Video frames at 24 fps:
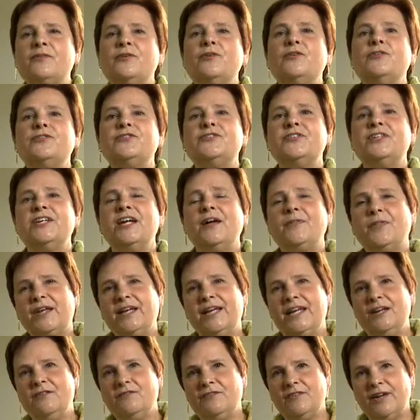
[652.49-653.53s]
And of course, the
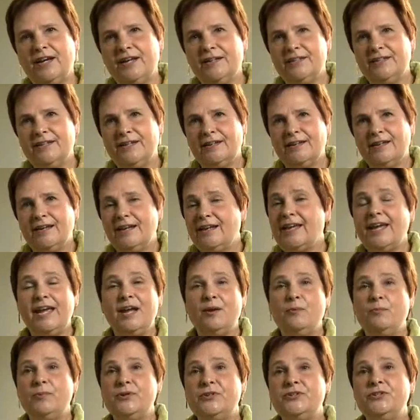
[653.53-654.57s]
other key finding,
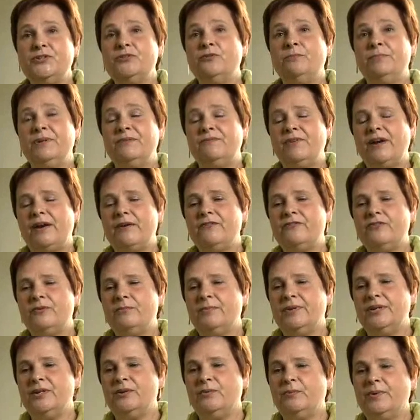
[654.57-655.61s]
again, which you will be very
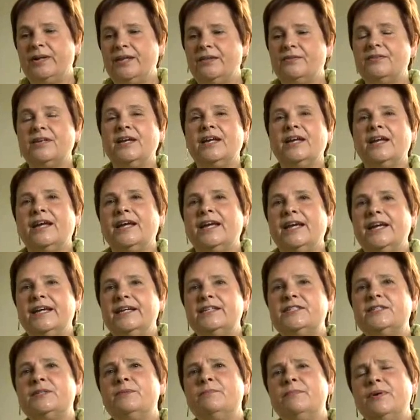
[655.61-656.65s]
familiar with,
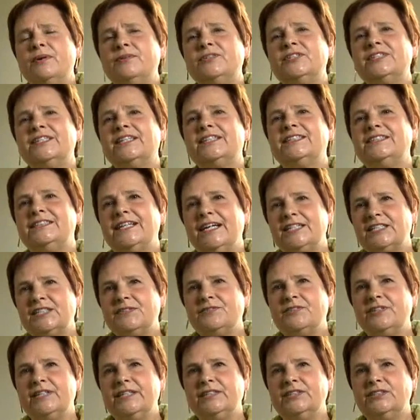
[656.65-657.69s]
is the most
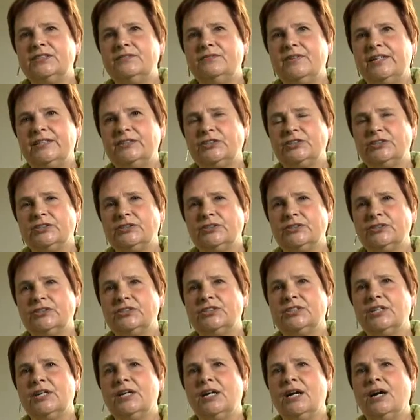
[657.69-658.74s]
successful
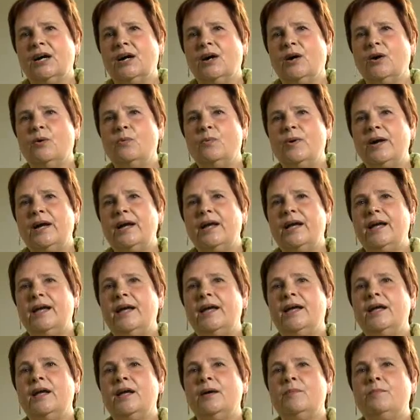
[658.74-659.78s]
interventions are
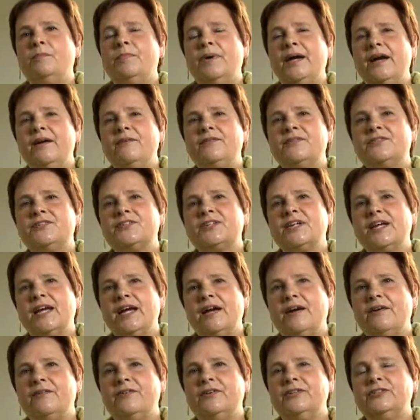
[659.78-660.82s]
where parents,
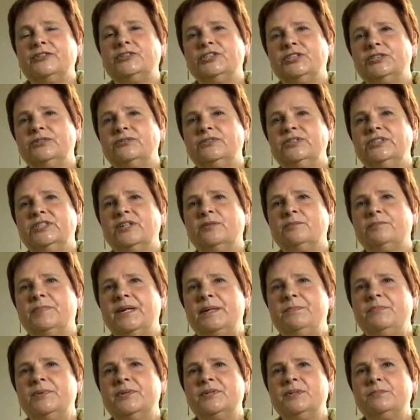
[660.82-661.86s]
carers, children,
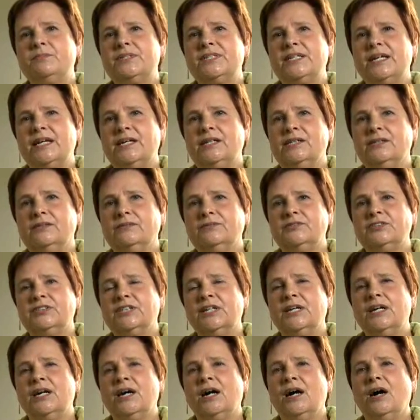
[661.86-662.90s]
young people
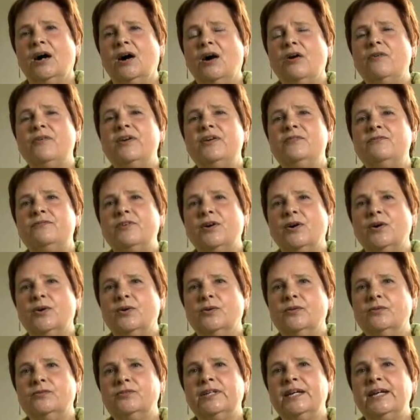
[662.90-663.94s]
themselves are
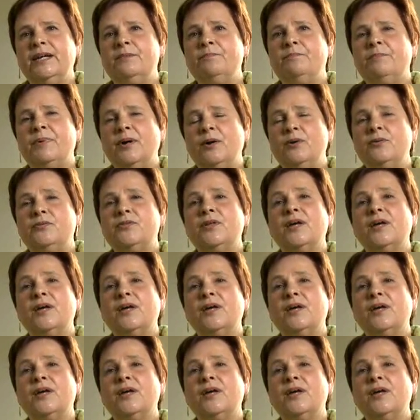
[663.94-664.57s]
involved in